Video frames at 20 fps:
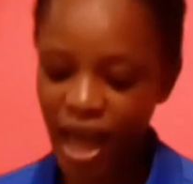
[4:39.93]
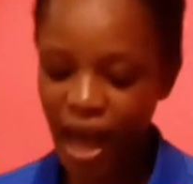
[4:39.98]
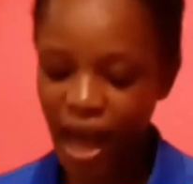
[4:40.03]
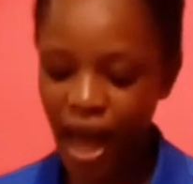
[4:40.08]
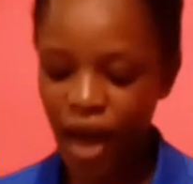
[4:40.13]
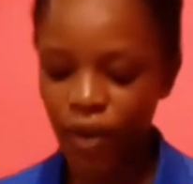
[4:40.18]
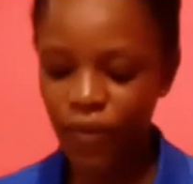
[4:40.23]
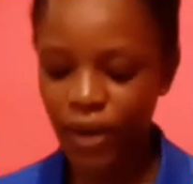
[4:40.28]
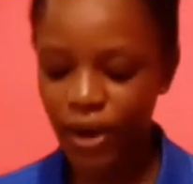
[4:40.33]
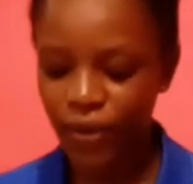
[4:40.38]

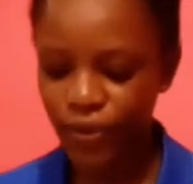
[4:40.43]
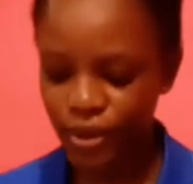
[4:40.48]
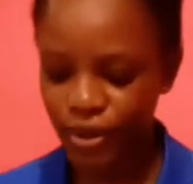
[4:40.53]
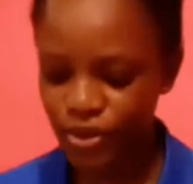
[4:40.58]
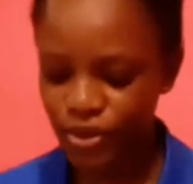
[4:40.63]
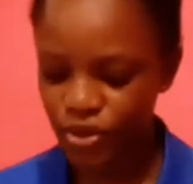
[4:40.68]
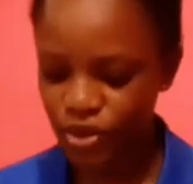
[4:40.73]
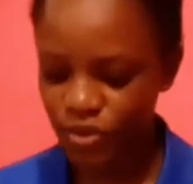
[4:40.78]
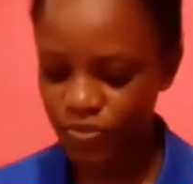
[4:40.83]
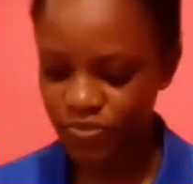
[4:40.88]
and we're
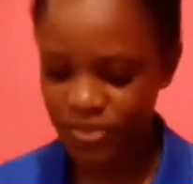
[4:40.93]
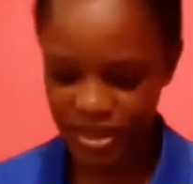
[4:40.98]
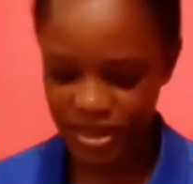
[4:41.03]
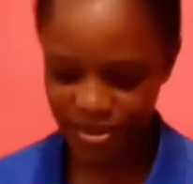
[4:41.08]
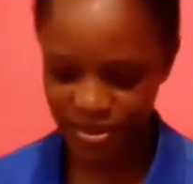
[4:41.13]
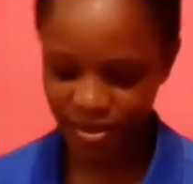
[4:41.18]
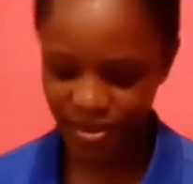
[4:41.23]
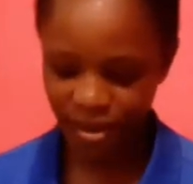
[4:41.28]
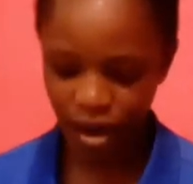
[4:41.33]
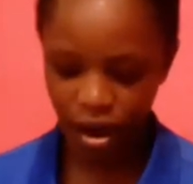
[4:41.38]
going to be
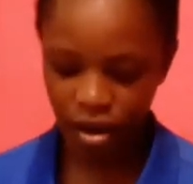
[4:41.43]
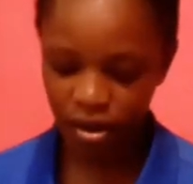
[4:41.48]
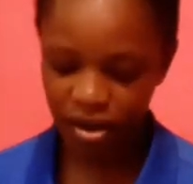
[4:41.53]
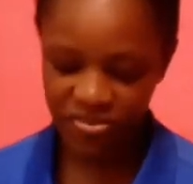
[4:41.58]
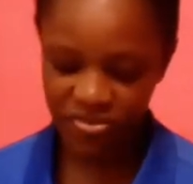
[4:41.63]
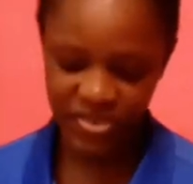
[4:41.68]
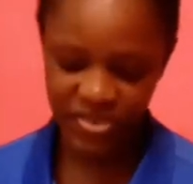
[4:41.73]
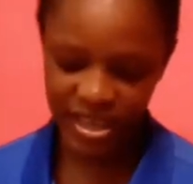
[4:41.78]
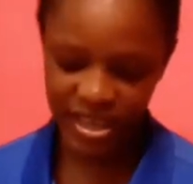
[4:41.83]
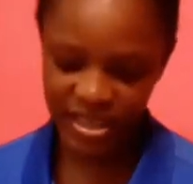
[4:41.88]

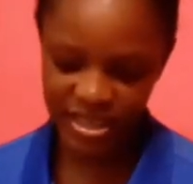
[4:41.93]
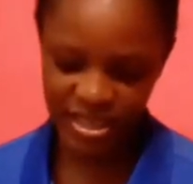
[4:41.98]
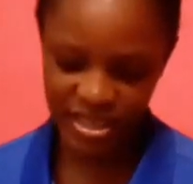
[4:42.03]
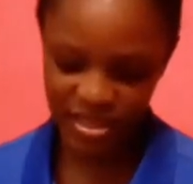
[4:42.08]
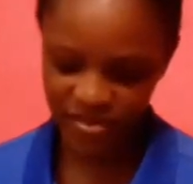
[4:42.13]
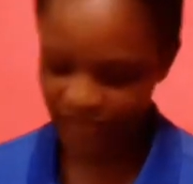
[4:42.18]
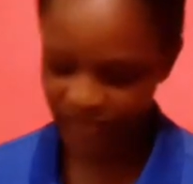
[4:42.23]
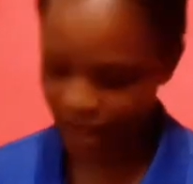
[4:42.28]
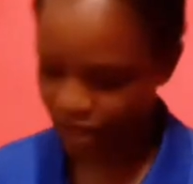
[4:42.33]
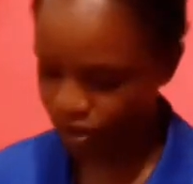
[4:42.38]

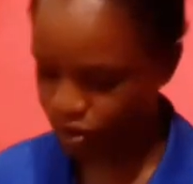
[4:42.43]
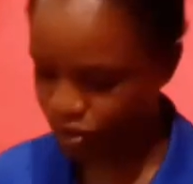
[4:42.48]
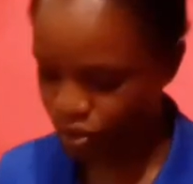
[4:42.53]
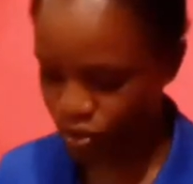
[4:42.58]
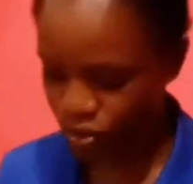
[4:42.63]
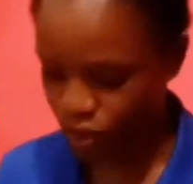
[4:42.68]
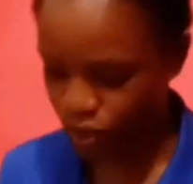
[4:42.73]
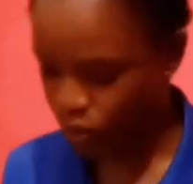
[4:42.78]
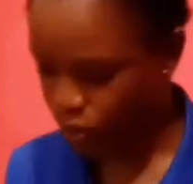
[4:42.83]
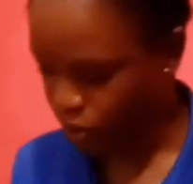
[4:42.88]
creative. I don't know
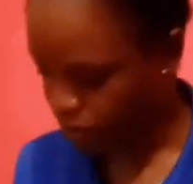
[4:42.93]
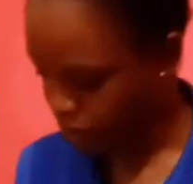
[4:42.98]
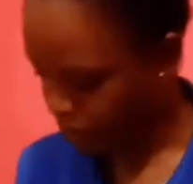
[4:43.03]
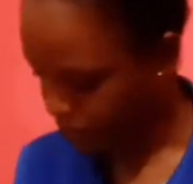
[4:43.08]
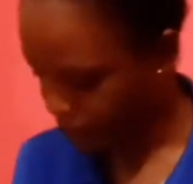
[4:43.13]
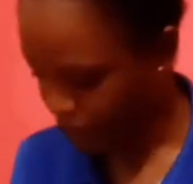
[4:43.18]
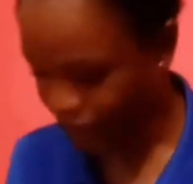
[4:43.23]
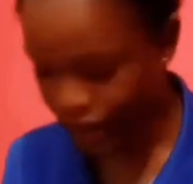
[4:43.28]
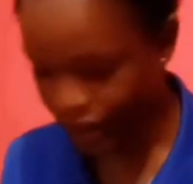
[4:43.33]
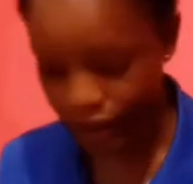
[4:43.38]
what we'll
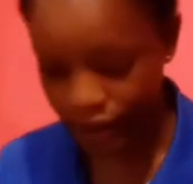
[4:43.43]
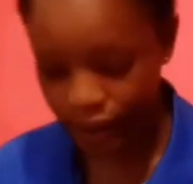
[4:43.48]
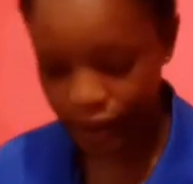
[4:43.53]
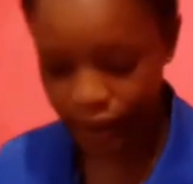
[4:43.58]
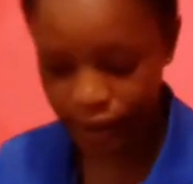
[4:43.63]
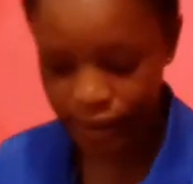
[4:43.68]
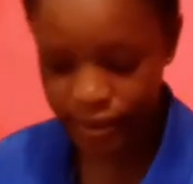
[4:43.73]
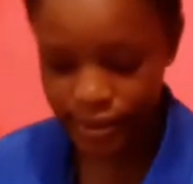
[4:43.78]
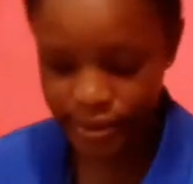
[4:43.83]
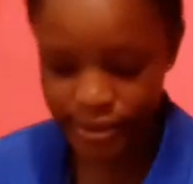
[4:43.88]
be making
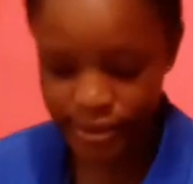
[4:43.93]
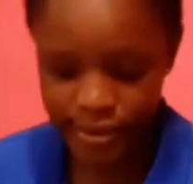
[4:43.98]
yet.